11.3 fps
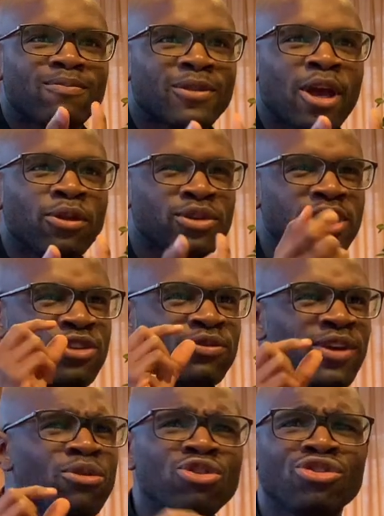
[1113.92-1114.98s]
conversation,
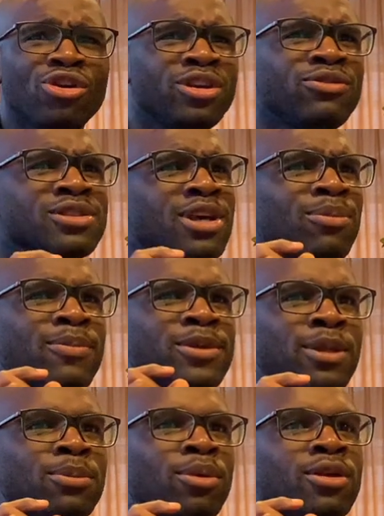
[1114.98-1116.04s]
very short, even sometimes at
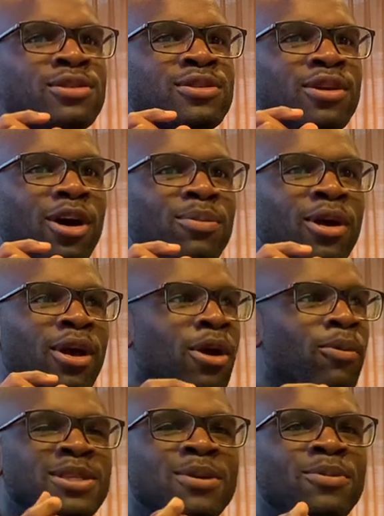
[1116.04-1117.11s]
a bus stop,
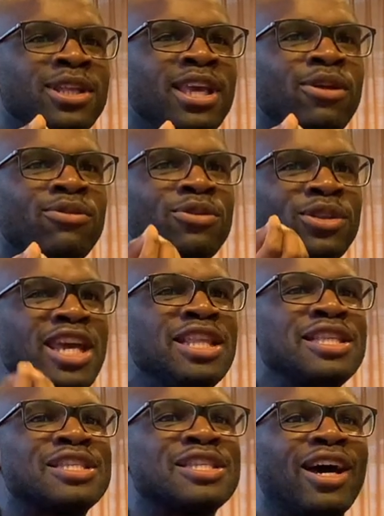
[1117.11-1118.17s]
where somebody gave you an
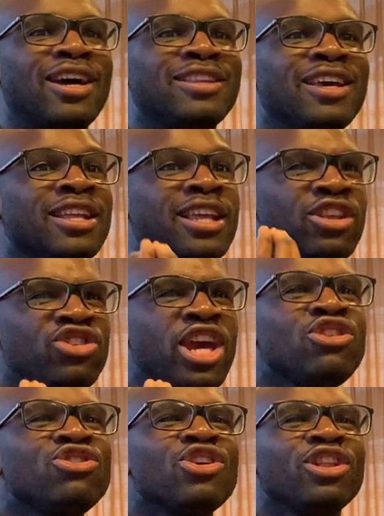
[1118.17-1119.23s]
insight that
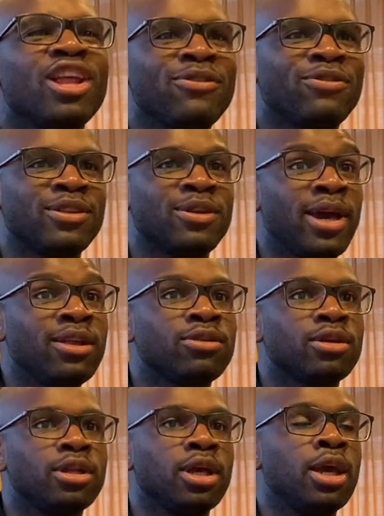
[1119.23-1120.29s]
changed your life
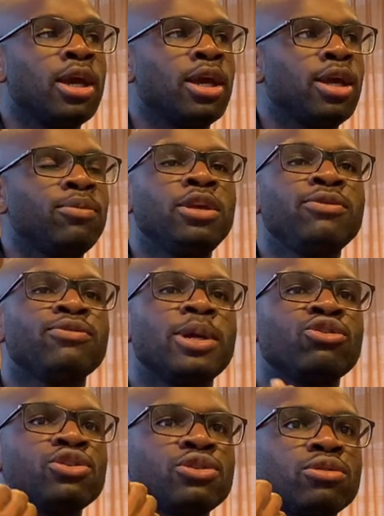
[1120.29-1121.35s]
fundamentally. And I believe by
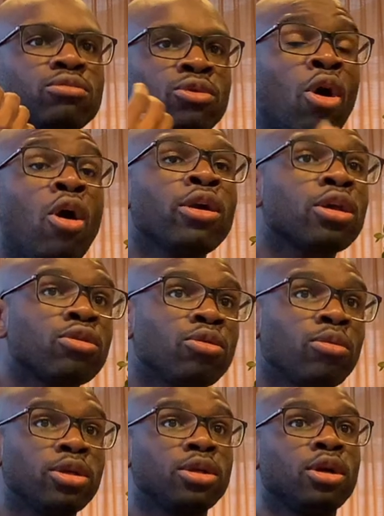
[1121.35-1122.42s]
just talking to
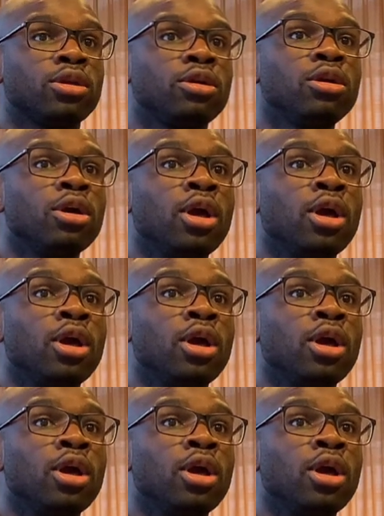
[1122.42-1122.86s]
one another,